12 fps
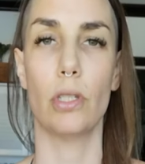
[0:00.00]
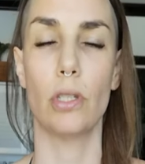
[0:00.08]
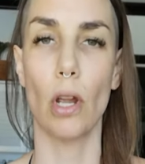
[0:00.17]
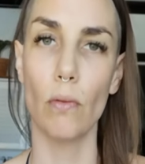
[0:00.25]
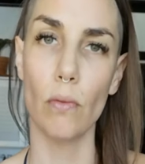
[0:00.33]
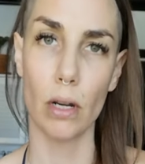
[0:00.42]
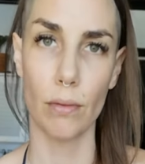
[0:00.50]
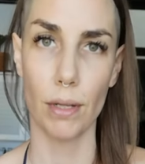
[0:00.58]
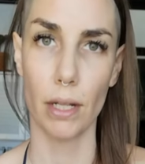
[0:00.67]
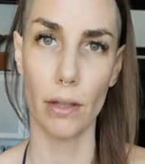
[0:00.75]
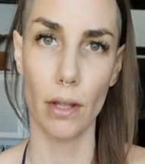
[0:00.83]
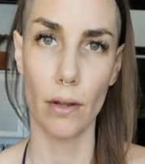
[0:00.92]
don't want to
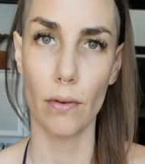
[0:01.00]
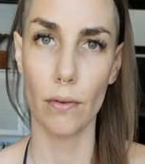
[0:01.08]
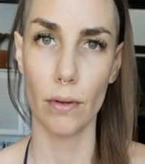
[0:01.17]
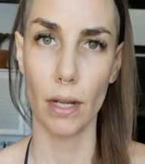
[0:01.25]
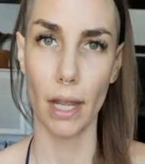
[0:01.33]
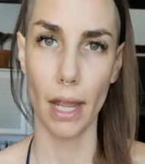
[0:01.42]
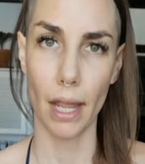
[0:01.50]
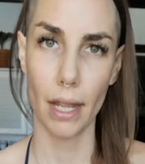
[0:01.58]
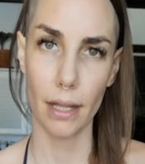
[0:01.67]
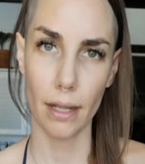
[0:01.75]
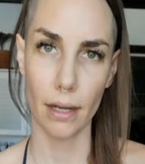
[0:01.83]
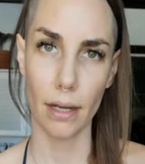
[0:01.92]
be alone,
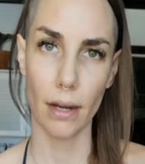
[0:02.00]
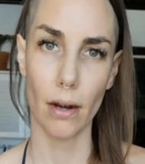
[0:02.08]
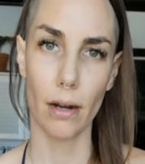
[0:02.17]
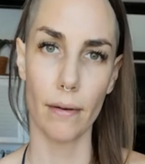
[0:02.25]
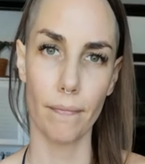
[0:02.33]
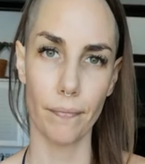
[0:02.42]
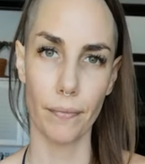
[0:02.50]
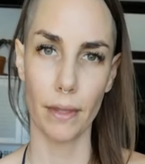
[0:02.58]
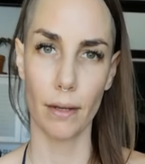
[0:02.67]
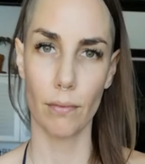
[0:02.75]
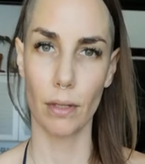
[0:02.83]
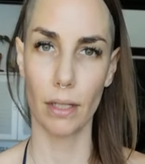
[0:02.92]
and they are
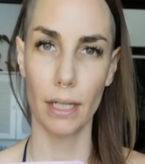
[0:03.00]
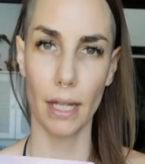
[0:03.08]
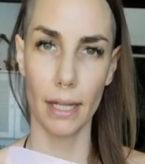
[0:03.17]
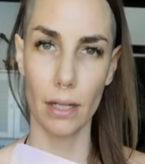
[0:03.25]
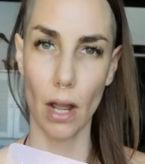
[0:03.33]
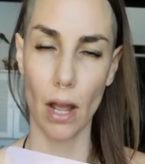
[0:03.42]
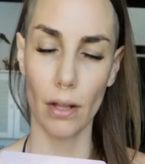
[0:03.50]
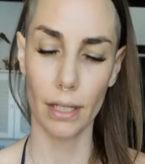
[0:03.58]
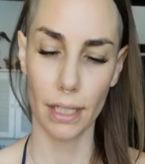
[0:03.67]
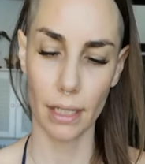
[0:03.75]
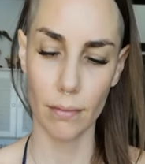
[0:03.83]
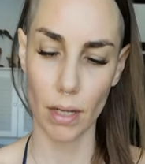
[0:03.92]
they're really like
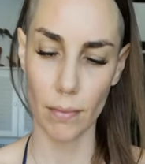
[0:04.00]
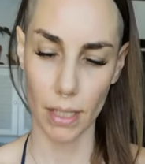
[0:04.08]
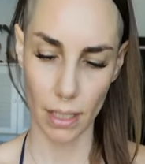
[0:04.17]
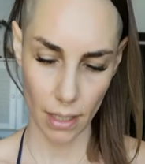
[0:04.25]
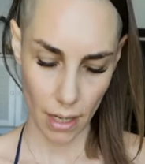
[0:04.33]
calling in maybe